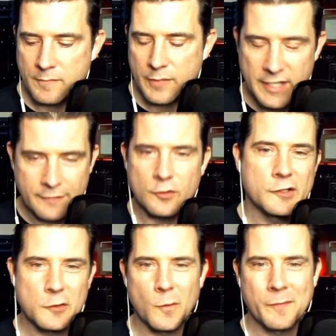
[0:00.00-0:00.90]
but again, if you're
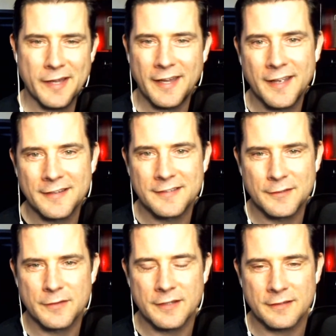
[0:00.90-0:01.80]
only doing one by hand,
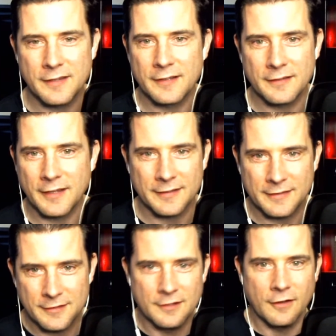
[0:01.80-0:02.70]
you think that
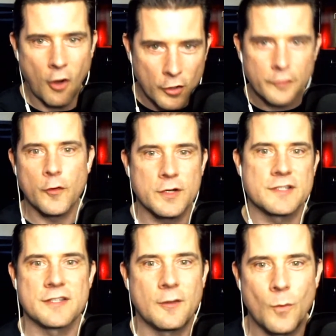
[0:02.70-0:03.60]
all your
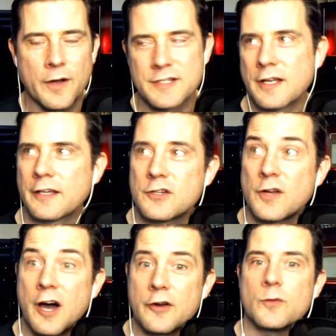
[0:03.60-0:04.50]
focus is on one. It's not like you're
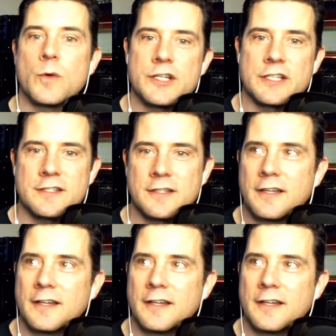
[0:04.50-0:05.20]
doing 100 widgets.